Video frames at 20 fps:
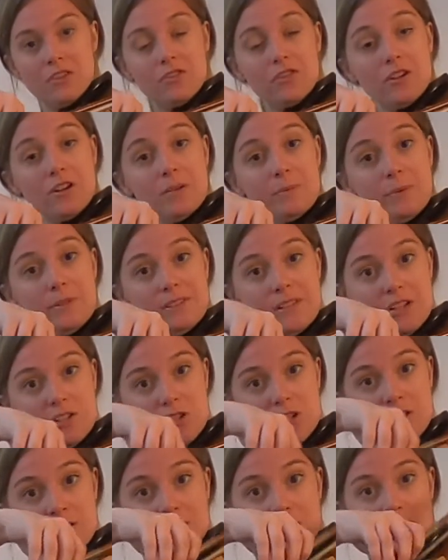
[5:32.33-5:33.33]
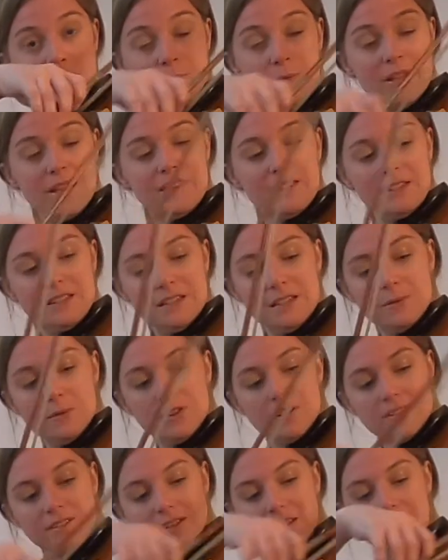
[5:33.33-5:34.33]
third position, so you're playing the D
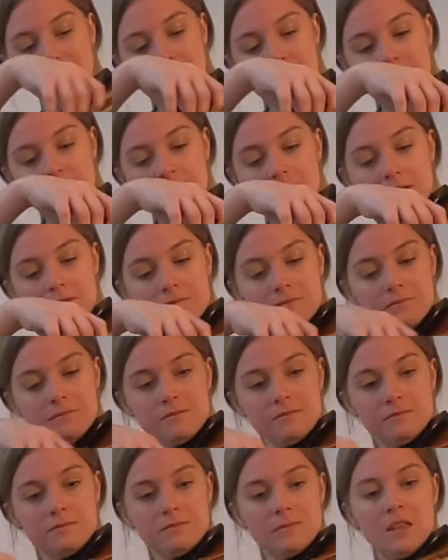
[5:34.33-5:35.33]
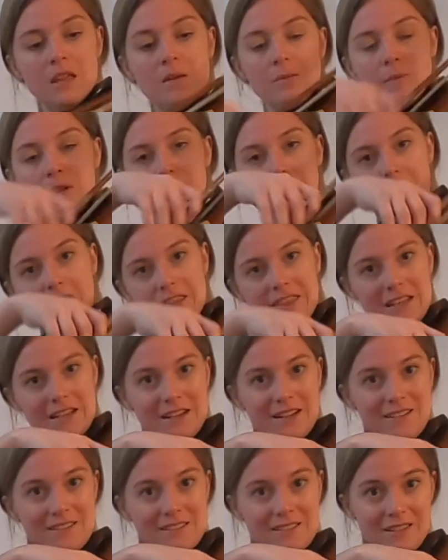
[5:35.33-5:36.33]
with your second finger, but you've got that
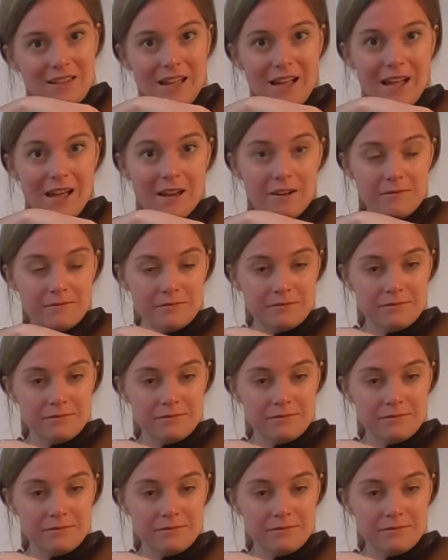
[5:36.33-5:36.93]
nice slide.